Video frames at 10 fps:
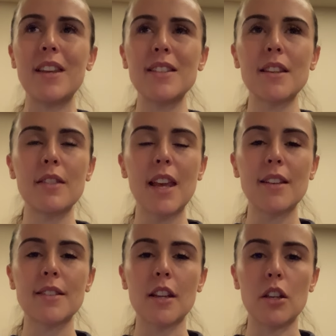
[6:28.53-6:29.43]
these are
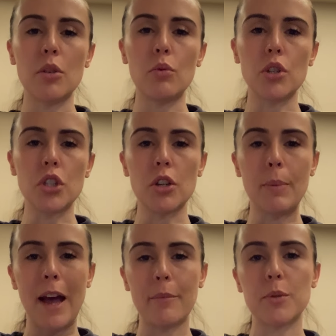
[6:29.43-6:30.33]
things that you would do
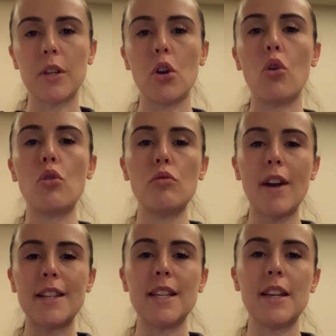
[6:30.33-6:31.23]
perhaps when you're
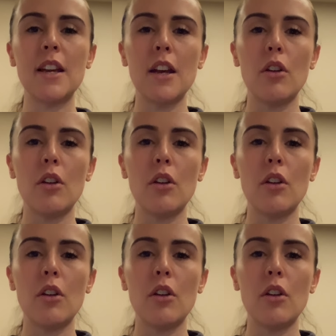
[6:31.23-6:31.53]
already